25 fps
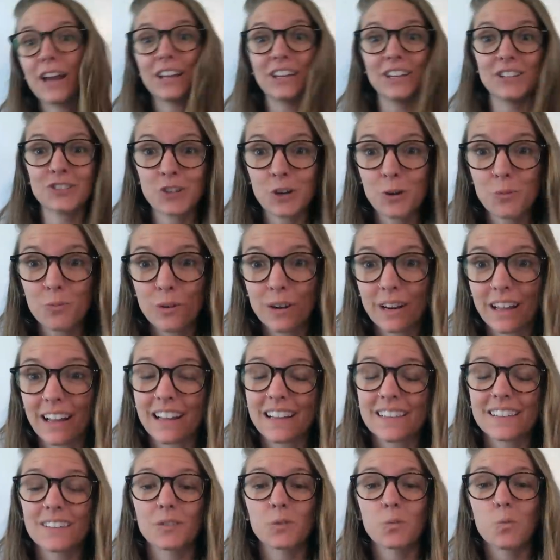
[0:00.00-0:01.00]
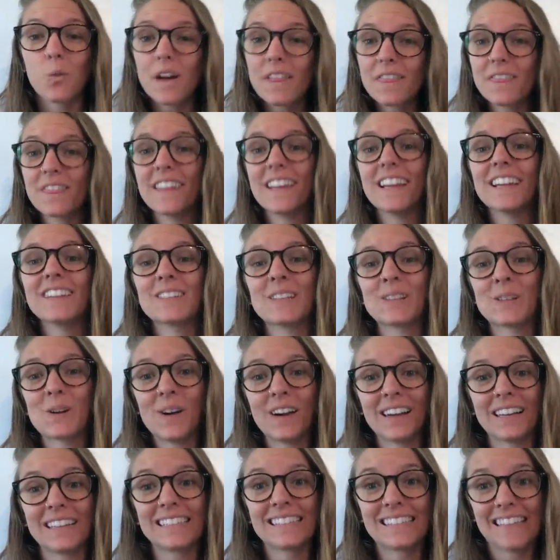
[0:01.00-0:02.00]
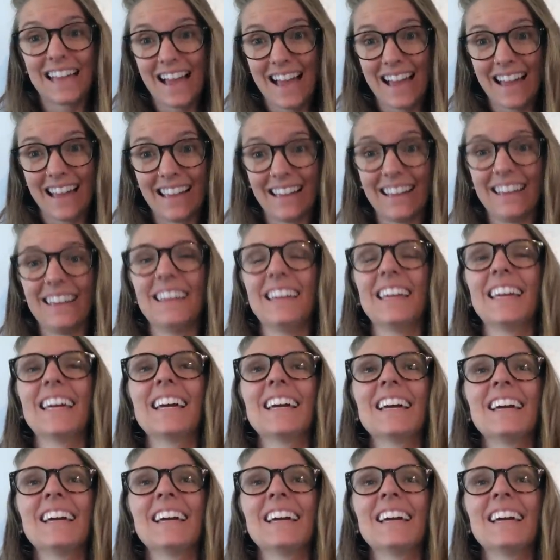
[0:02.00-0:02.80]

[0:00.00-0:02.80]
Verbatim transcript: how to interpret it because it's one thing to know how to sign